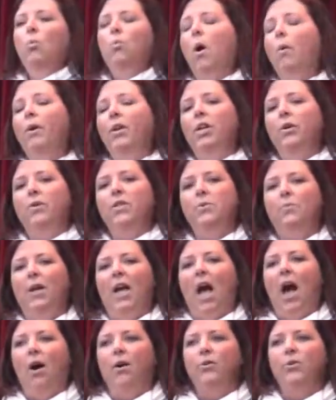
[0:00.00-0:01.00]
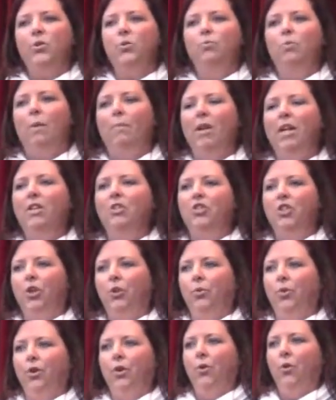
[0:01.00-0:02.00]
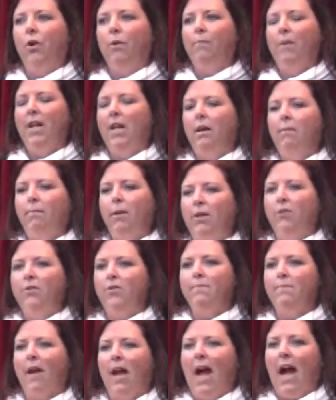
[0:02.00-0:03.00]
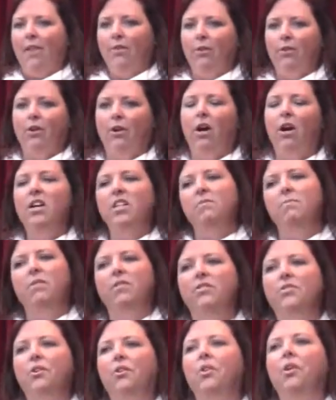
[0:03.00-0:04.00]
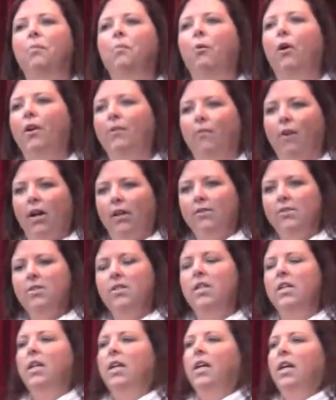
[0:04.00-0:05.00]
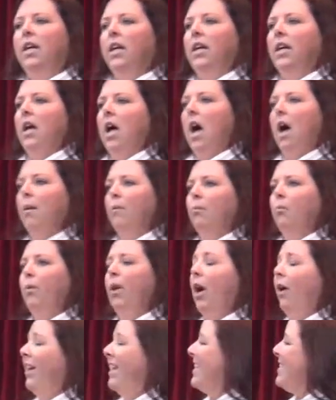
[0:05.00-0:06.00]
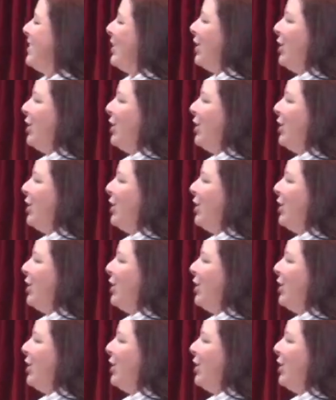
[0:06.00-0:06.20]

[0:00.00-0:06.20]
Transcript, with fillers: What we do is we house women and children who are being abused by either their husbands or their boyfriends. Uh, we are in a